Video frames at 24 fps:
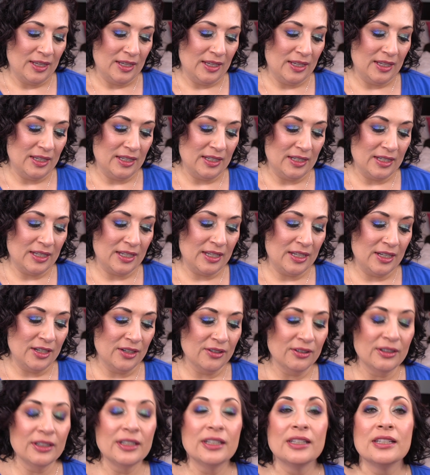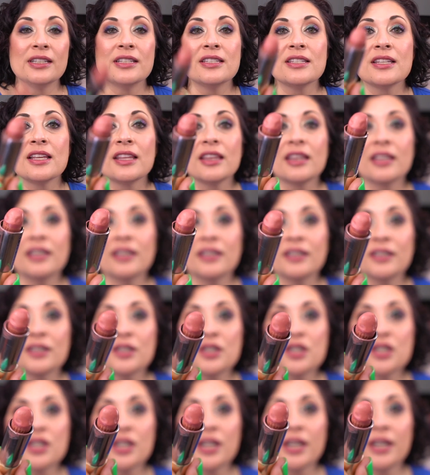And here is the
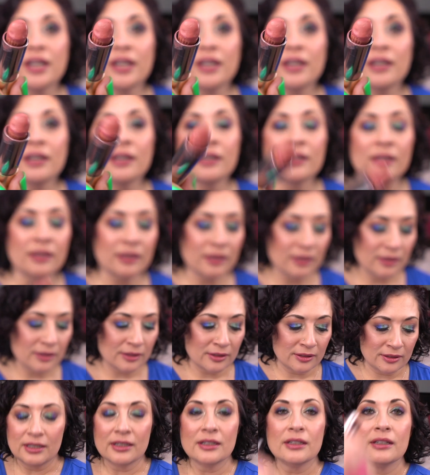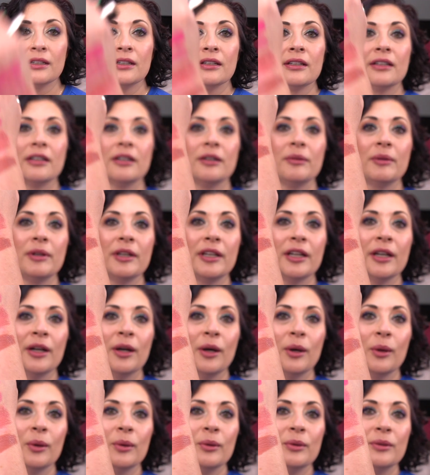shade. Here we
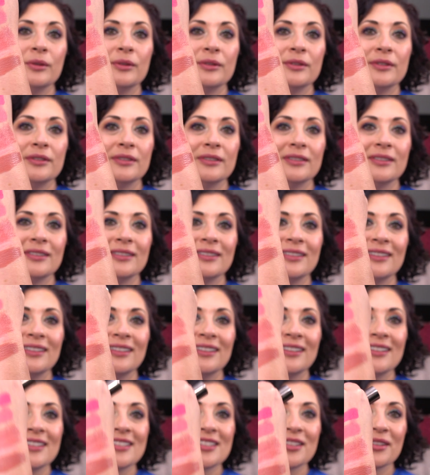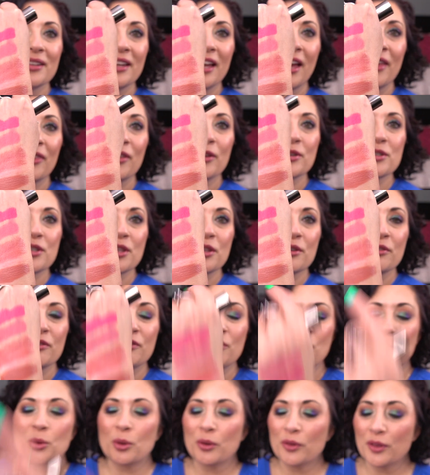go. So yeah, those are the
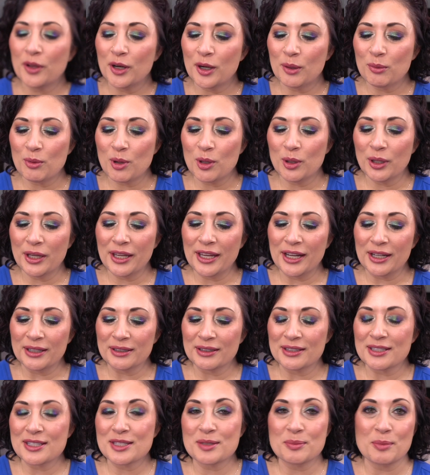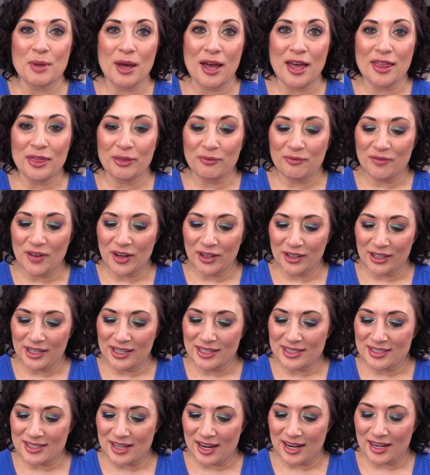four that are rolling out this month. Very
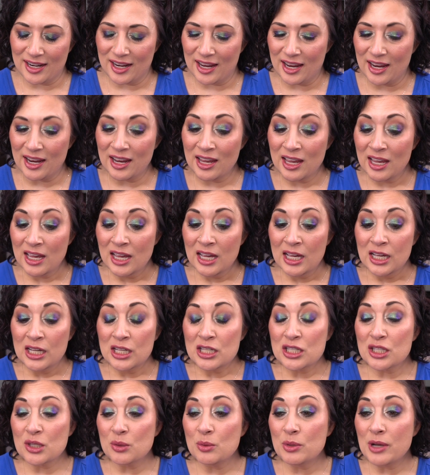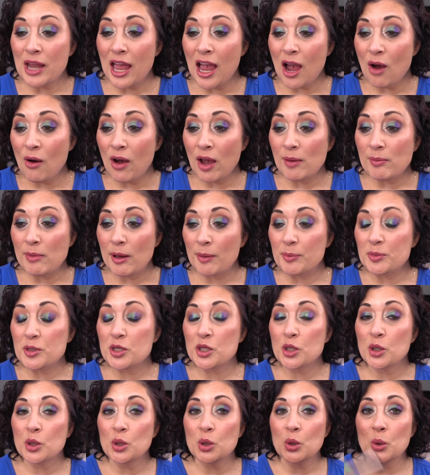exciting. So now I'm up
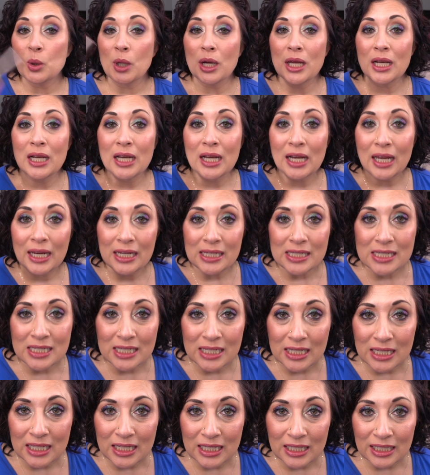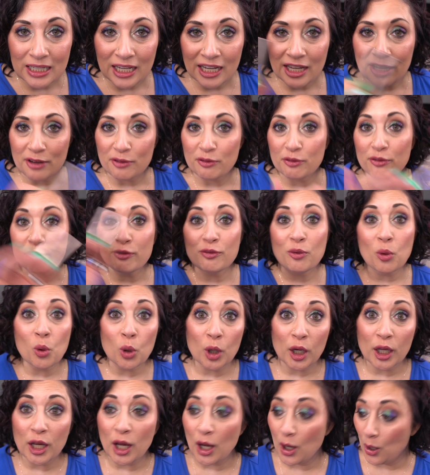to nineteen. I have four
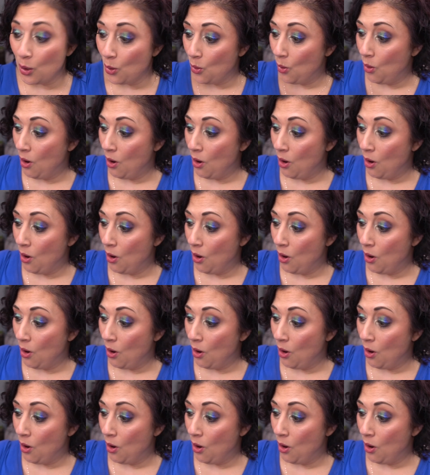to go.